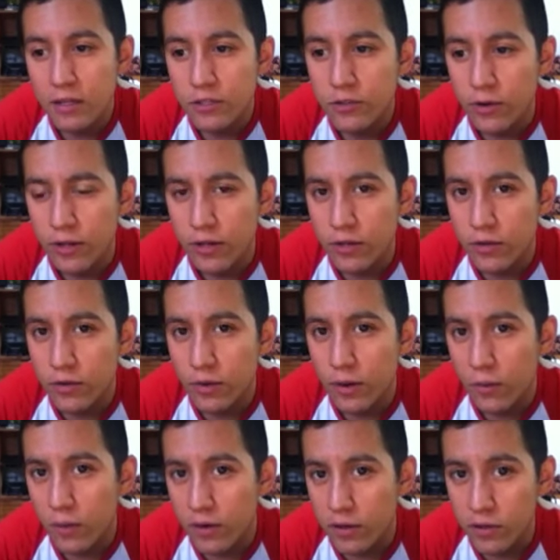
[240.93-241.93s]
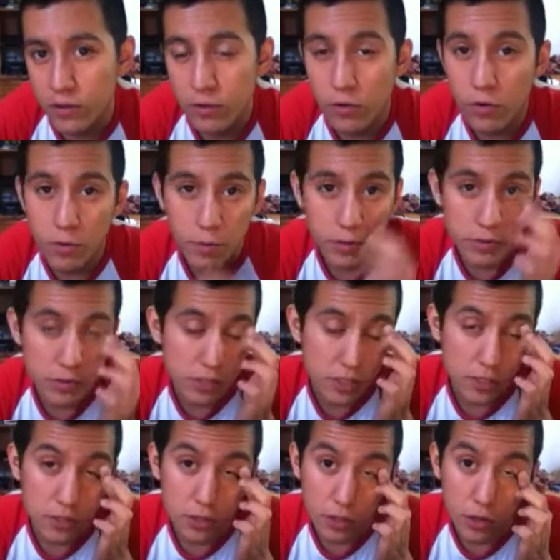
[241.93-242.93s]
So I knew I wanted to do hormones
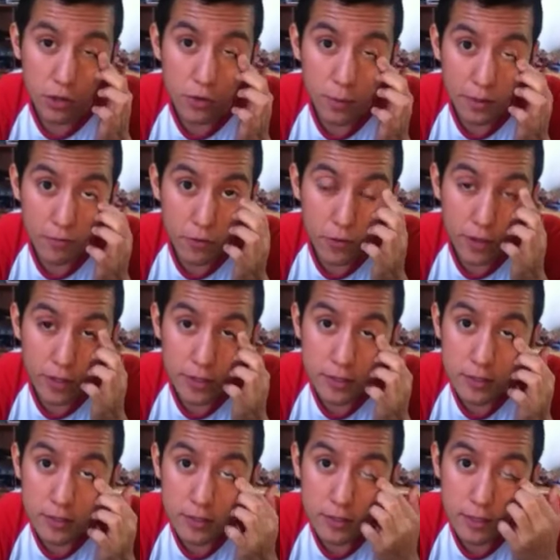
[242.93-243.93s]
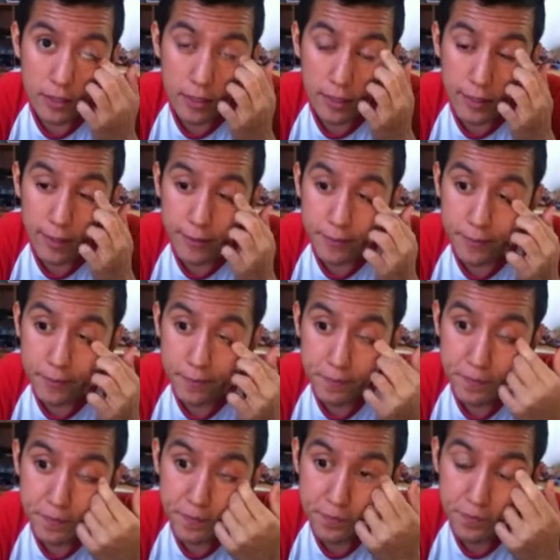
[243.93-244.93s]
just to lower my voice, and
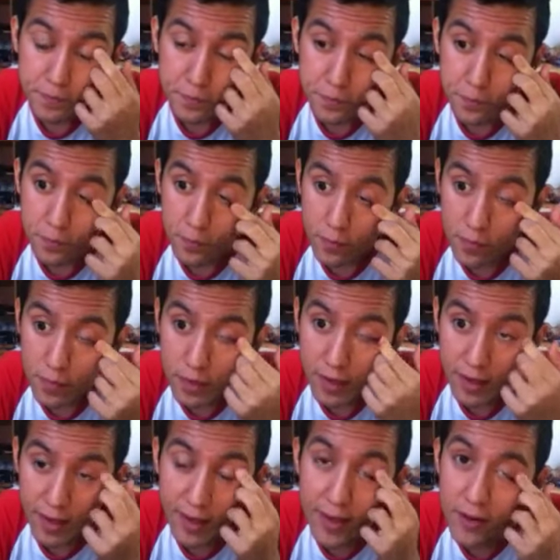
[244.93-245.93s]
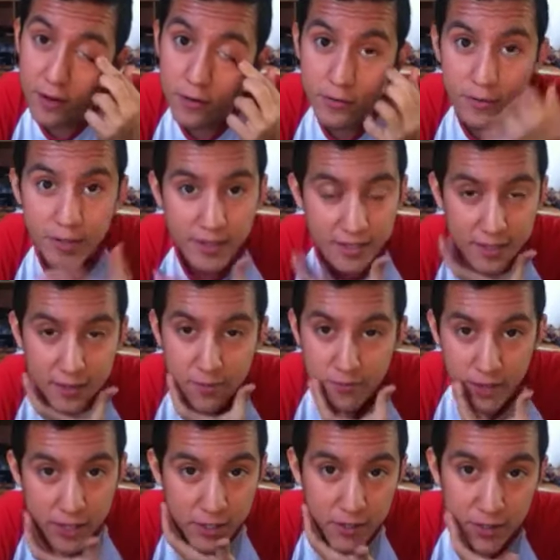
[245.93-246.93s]
hopefully get some
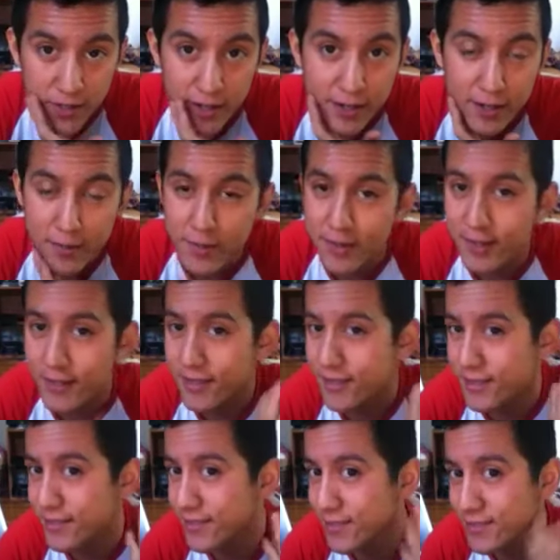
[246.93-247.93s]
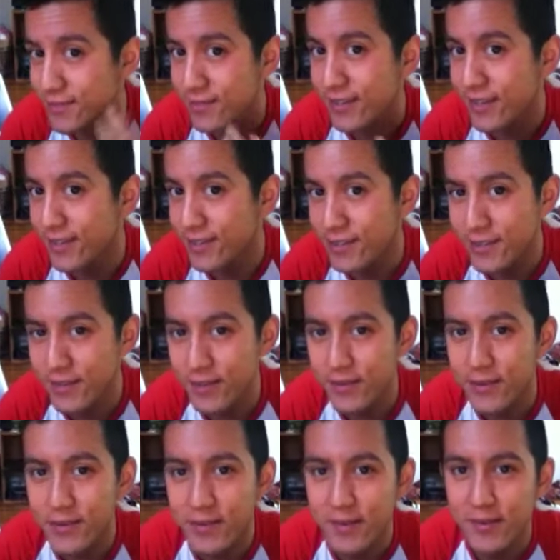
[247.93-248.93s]
facial hair, but I don't
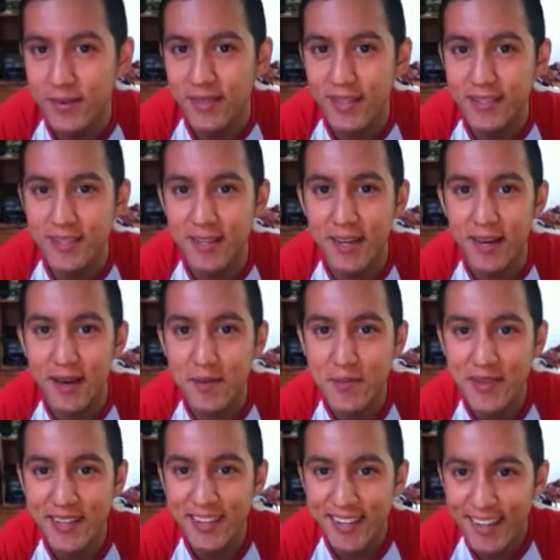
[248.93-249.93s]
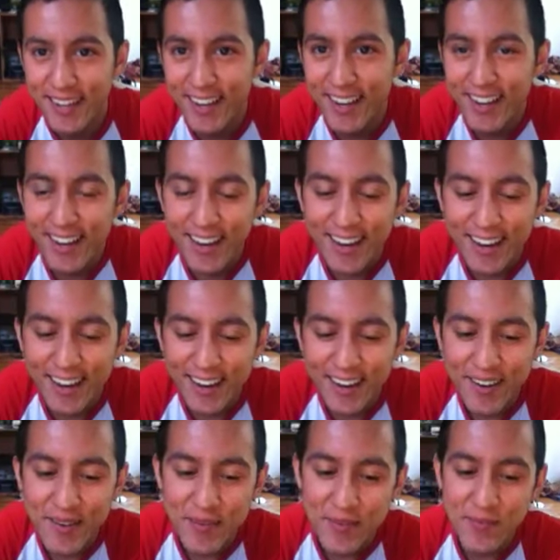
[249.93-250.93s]
know when that's going to happen.
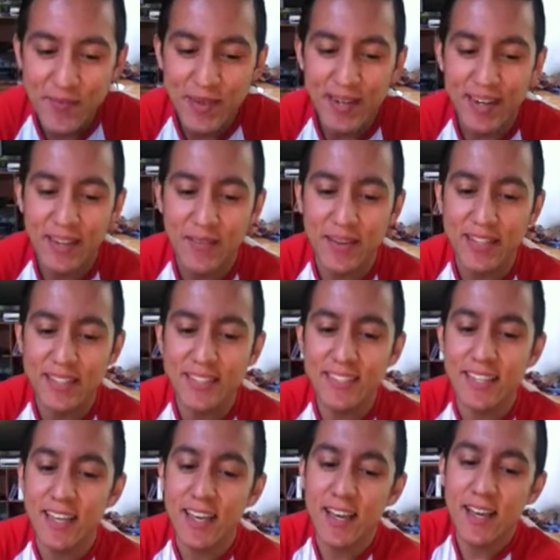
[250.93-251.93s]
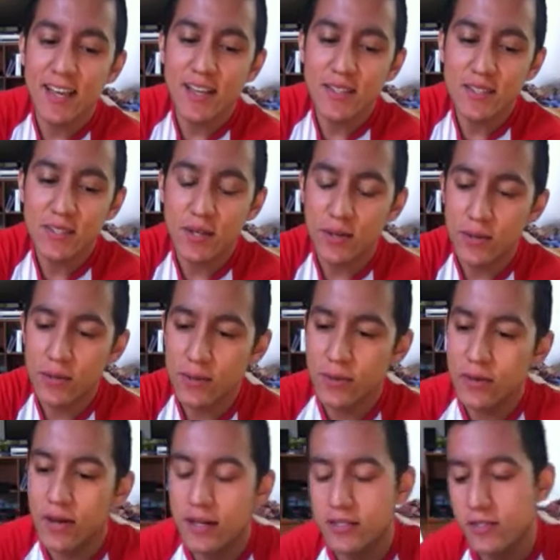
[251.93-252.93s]
But anyways,
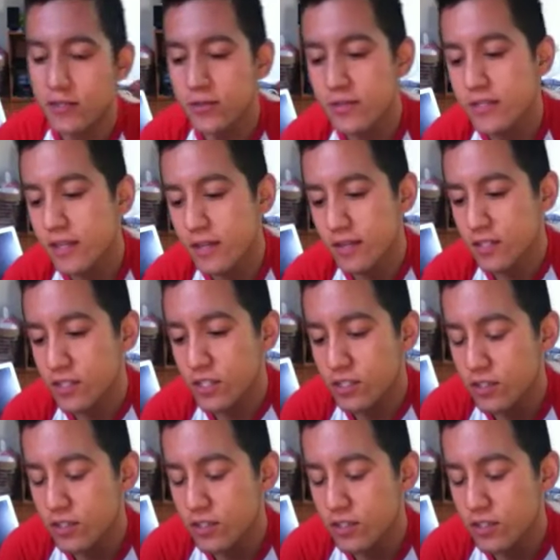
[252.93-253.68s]
so as soon as I